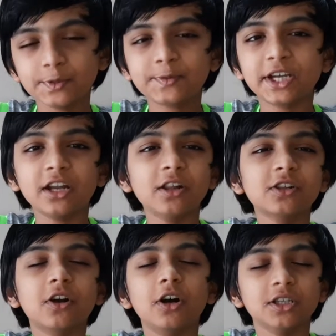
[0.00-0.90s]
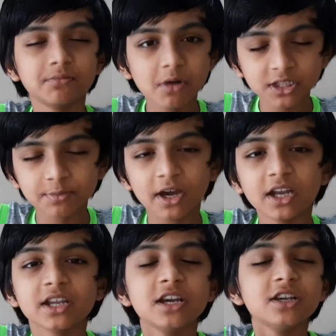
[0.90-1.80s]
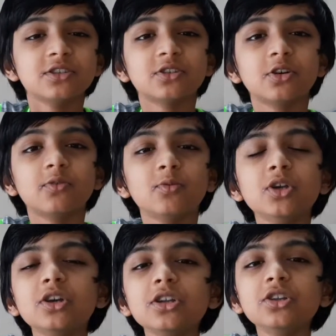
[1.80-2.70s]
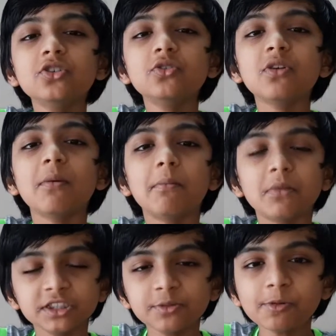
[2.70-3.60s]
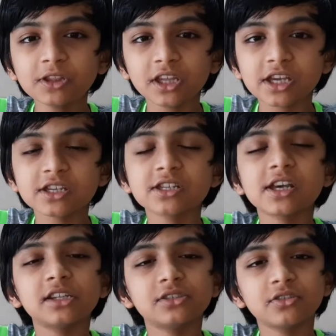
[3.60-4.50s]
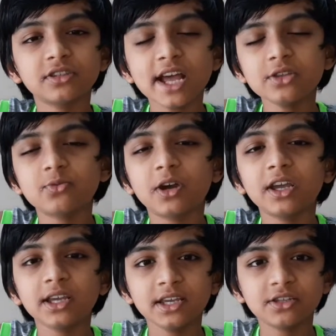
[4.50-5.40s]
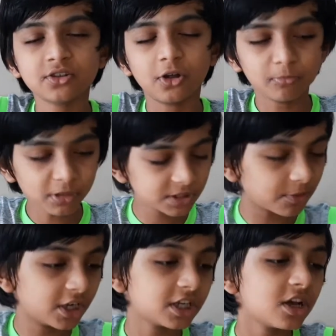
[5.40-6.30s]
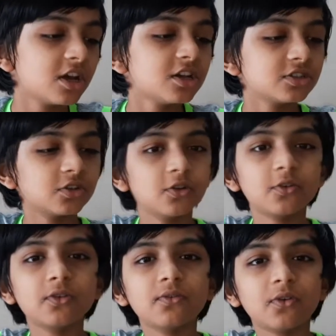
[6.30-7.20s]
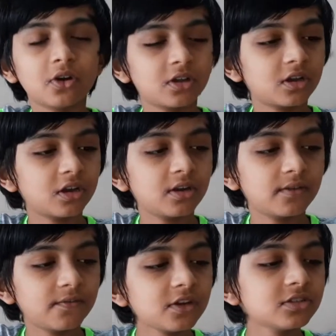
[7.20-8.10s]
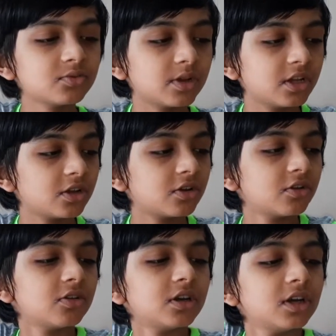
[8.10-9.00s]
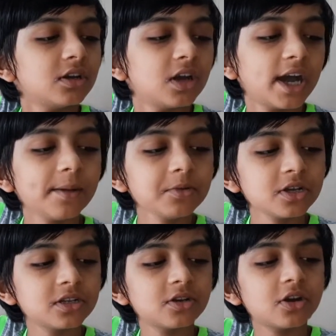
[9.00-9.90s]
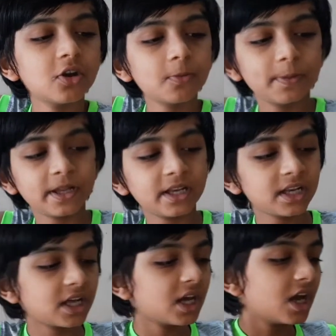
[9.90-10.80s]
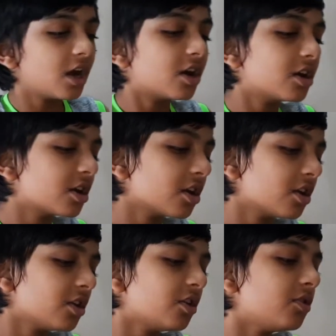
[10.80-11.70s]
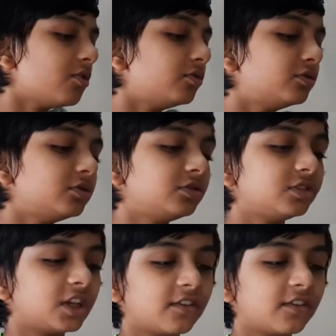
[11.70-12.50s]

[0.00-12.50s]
YouTube channel called Aswath Raj. So we're gonna do multiple things, and so that's why it's called Aswath Raj. So for our first video, I'm gonna open a huge